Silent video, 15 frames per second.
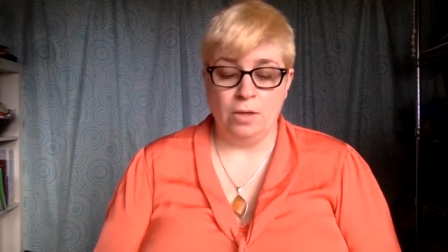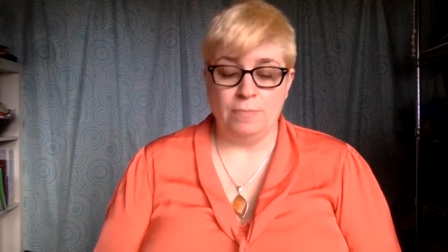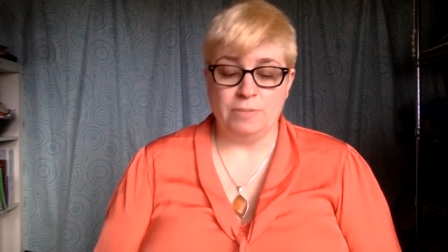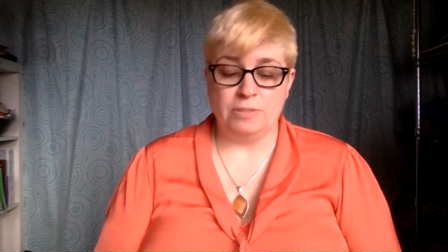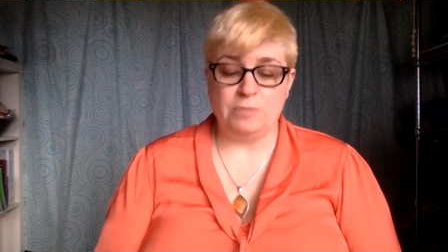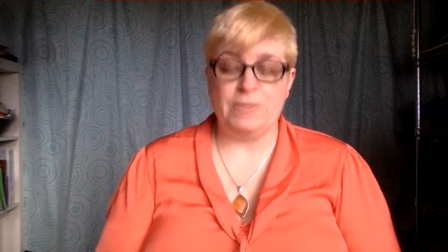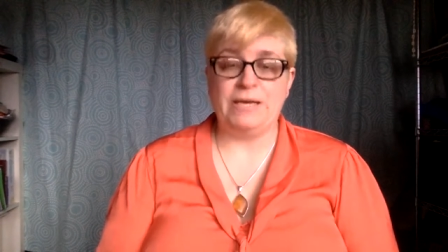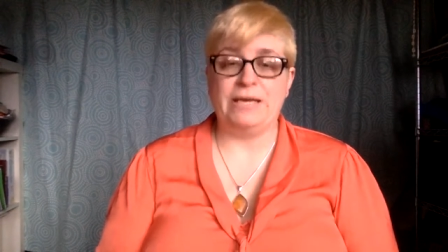
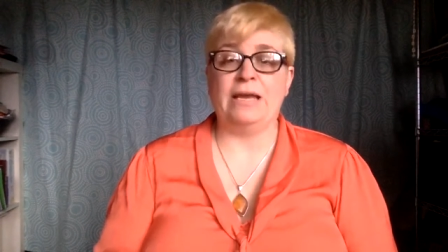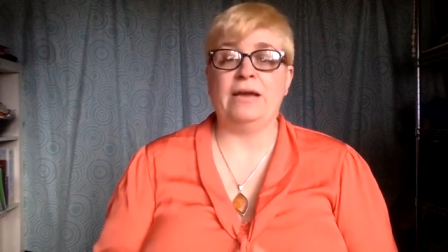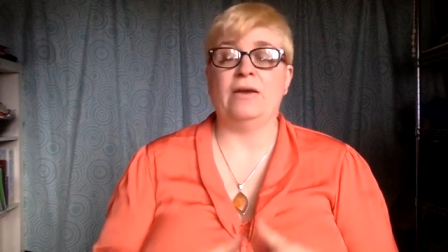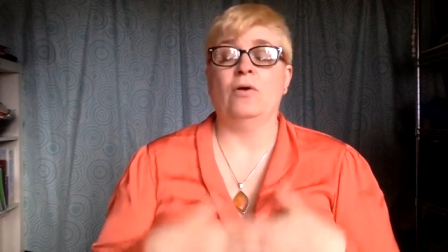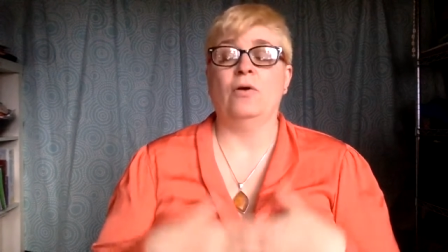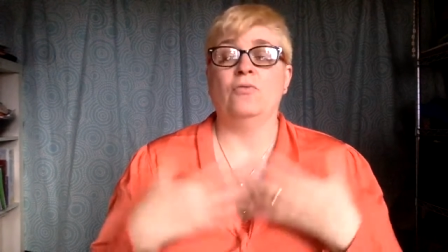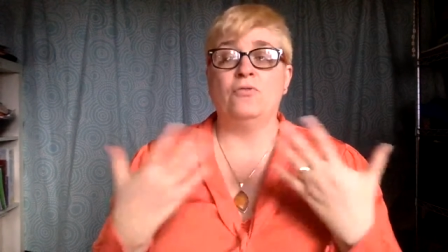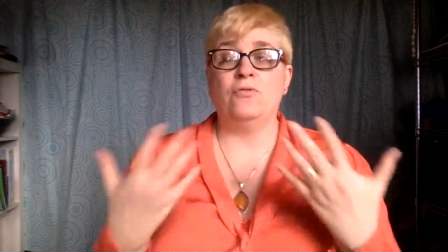But
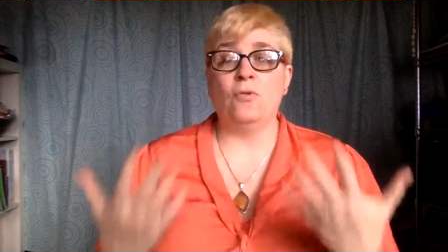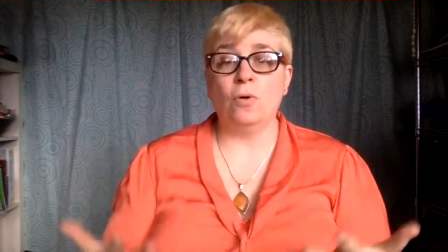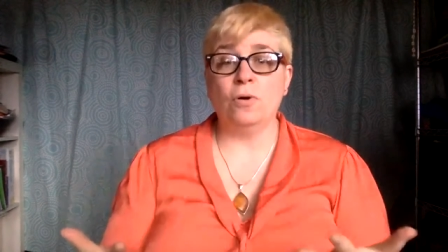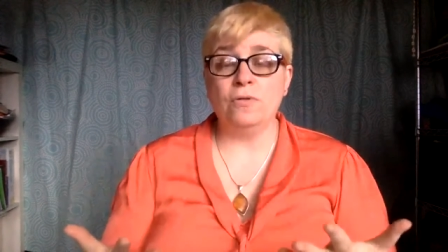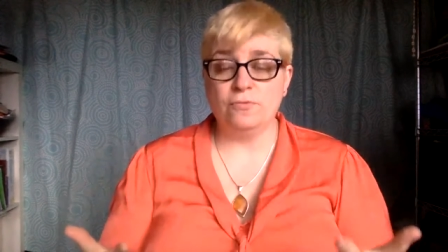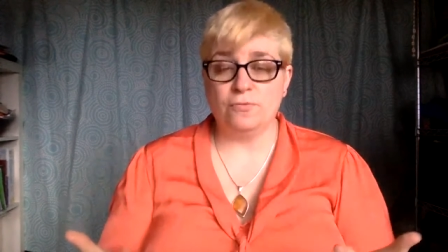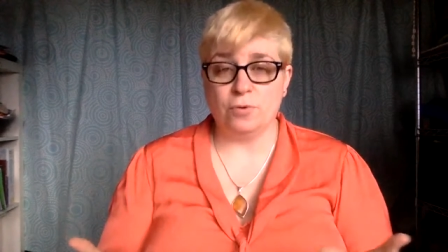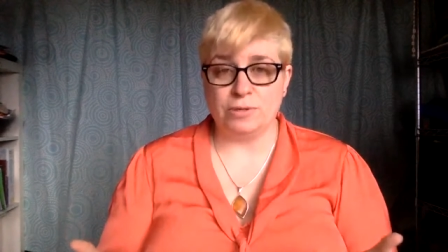speaking for
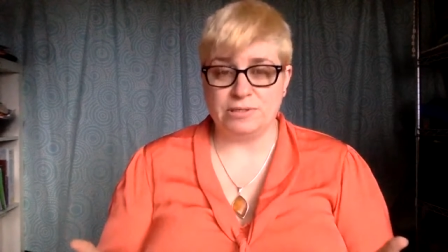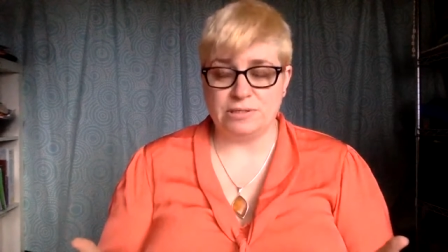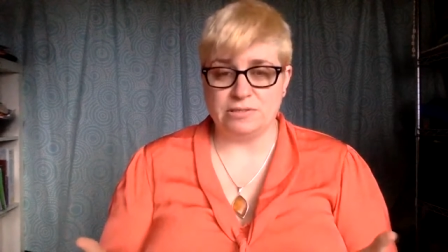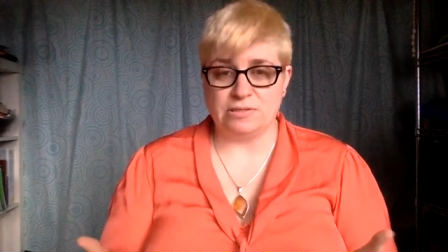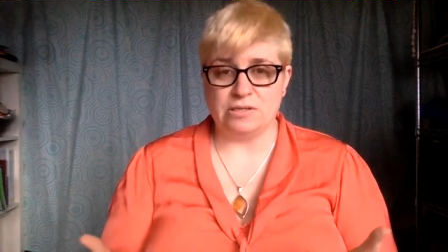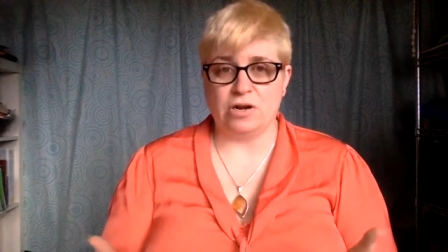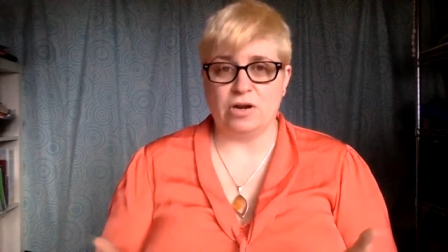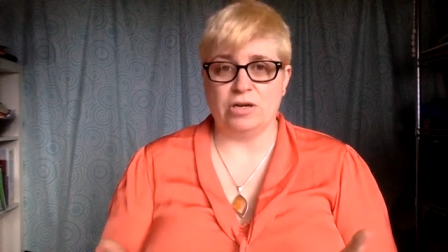the
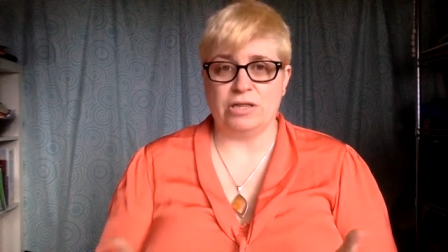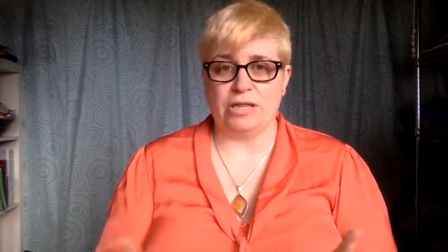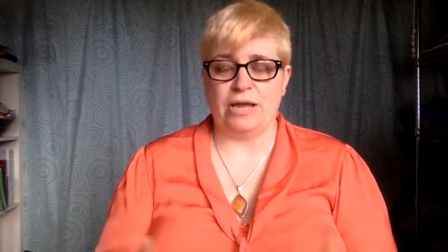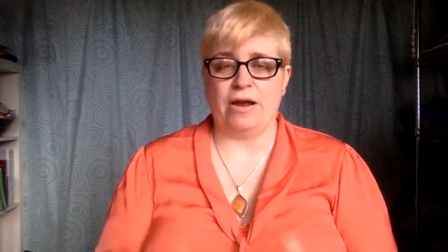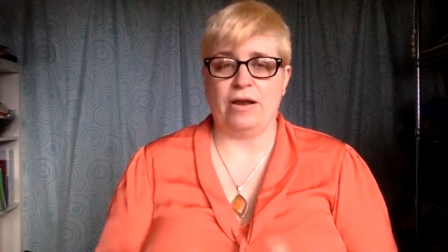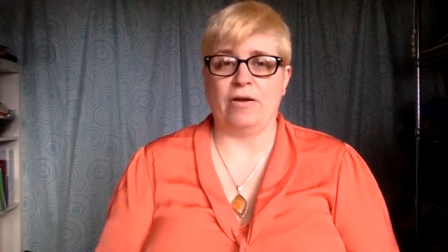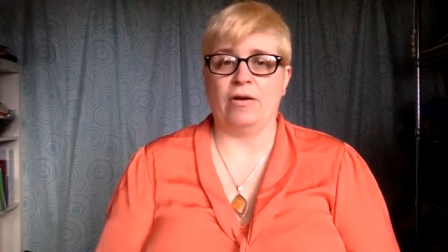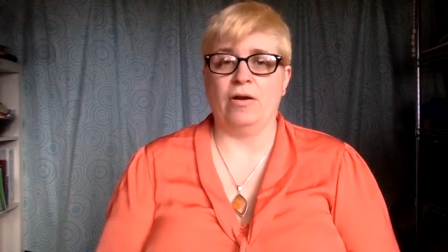voices that aren't
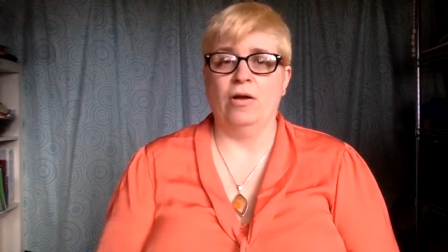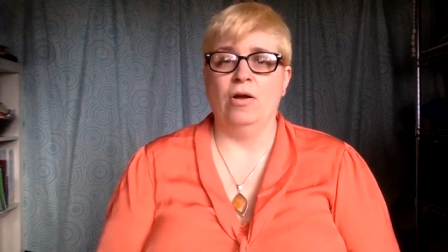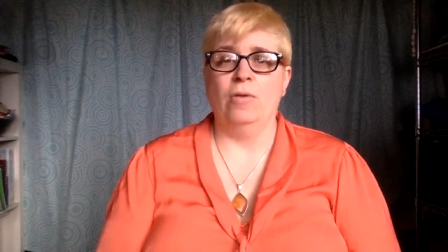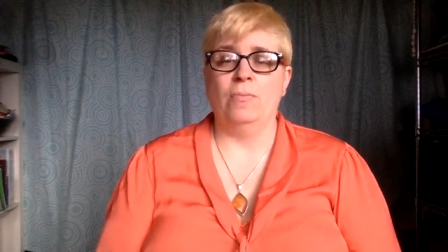there,